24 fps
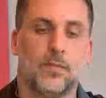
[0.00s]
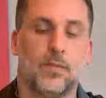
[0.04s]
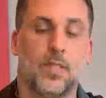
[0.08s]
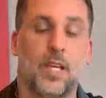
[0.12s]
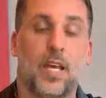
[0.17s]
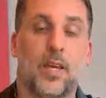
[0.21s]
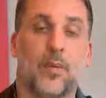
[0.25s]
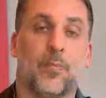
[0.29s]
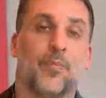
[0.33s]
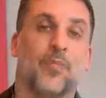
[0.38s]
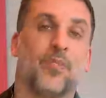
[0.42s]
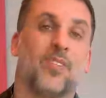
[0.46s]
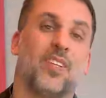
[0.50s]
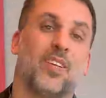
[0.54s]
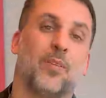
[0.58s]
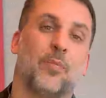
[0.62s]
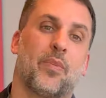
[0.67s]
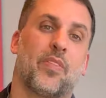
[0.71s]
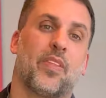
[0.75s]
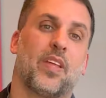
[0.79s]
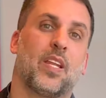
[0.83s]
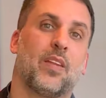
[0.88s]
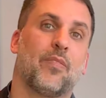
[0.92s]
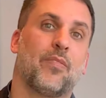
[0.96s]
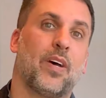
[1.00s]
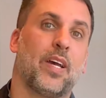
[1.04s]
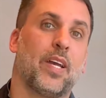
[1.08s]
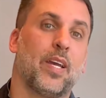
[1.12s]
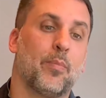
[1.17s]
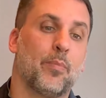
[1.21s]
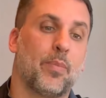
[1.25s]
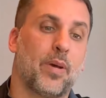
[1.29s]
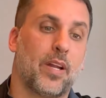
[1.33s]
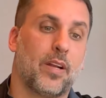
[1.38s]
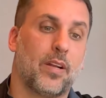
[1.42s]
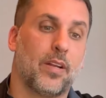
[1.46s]
Hey, Dean with NFI
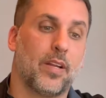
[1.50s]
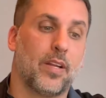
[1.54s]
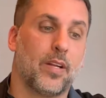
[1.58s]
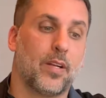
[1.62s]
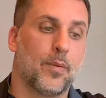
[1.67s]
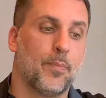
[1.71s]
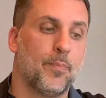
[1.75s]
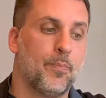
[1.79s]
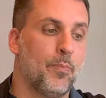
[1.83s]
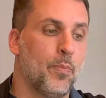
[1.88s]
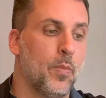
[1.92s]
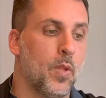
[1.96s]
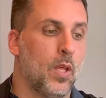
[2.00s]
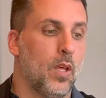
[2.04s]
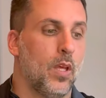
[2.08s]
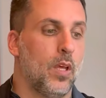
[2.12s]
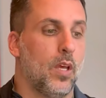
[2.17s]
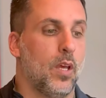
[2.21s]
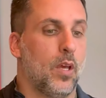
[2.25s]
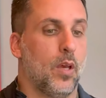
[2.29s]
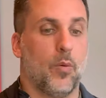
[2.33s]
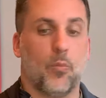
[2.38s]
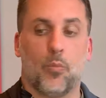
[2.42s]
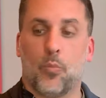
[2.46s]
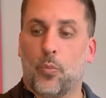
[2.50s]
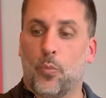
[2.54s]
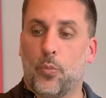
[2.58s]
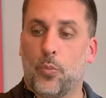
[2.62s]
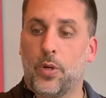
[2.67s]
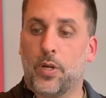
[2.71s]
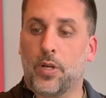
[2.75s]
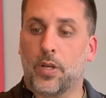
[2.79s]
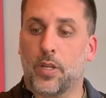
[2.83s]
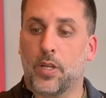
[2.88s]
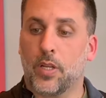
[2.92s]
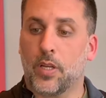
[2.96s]
Empire here.
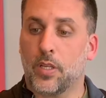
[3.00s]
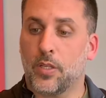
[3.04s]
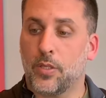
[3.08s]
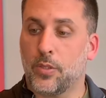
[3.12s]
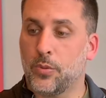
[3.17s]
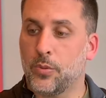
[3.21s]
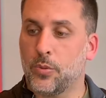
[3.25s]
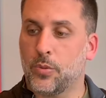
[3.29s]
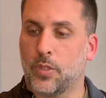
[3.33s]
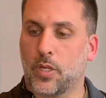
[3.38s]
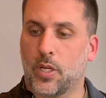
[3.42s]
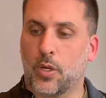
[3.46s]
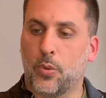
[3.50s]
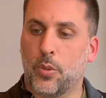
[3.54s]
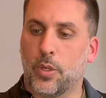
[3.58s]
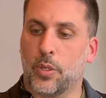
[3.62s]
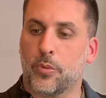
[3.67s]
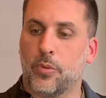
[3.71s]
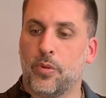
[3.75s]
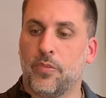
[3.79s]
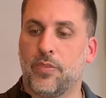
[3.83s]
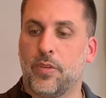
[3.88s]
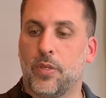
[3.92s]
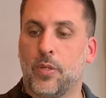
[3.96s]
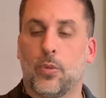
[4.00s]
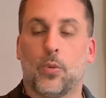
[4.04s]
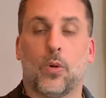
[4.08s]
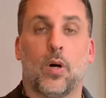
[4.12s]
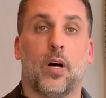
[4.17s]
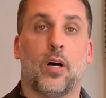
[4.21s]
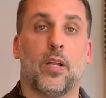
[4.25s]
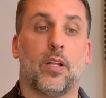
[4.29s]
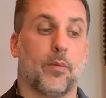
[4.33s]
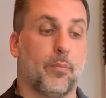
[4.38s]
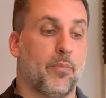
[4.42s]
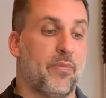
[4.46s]
We're going to do a quick review
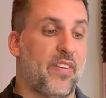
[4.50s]
on